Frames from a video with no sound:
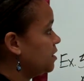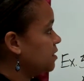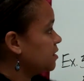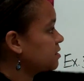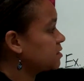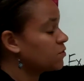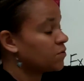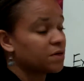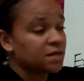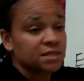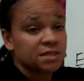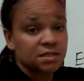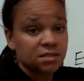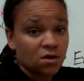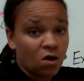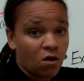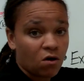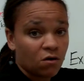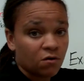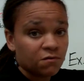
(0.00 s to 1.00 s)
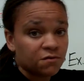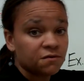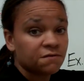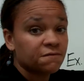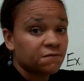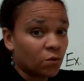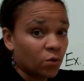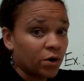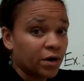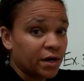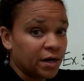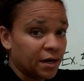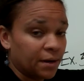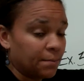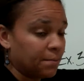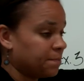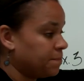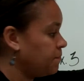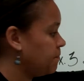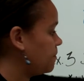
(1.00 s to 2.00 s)
So it is solved for M.
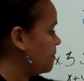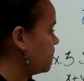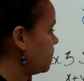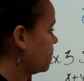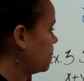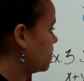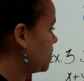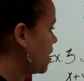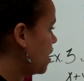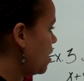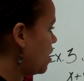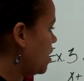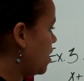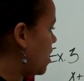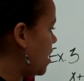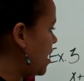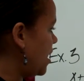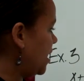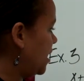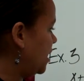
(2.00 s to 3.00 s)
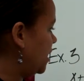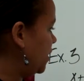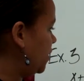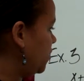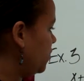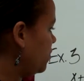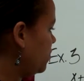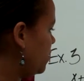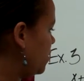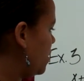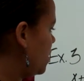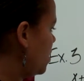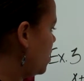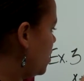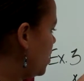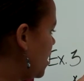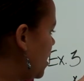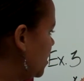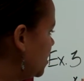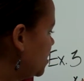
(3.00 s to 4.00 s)
Here,
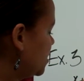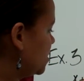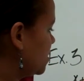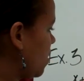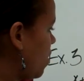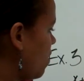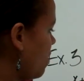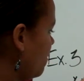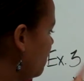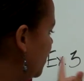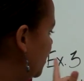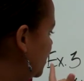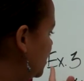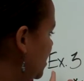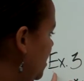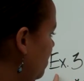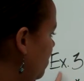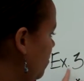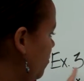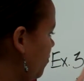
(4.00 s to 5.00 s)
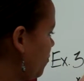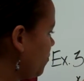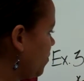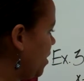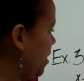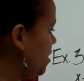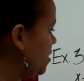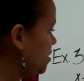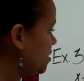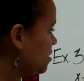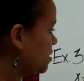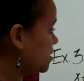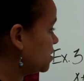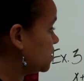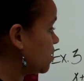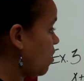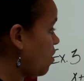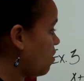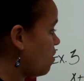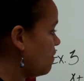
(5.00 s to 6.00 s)
solve example 3,
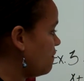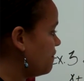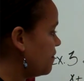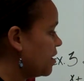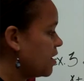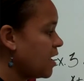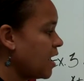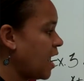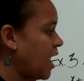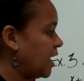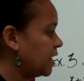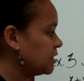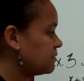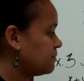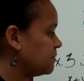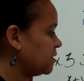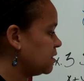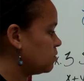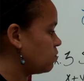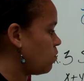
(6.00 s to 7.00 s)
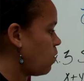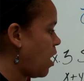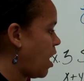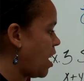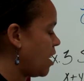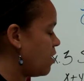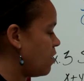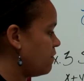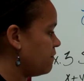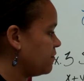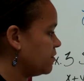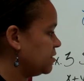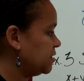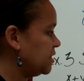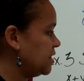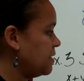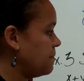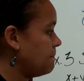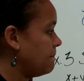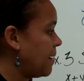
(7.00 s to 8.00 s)
solve x plus y over
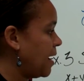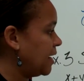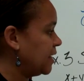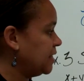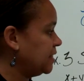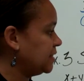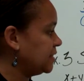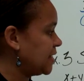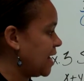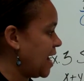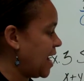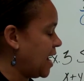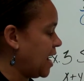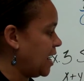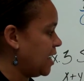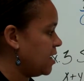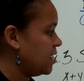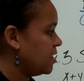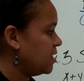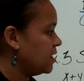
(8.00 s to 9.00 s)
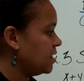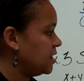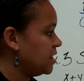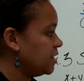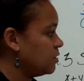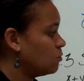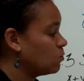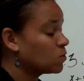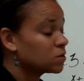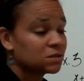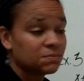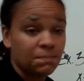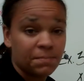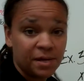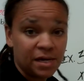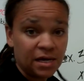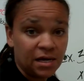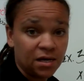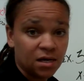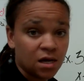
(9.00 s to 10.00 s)
z minus a equals
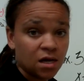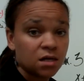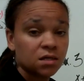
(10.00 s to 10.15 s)
b.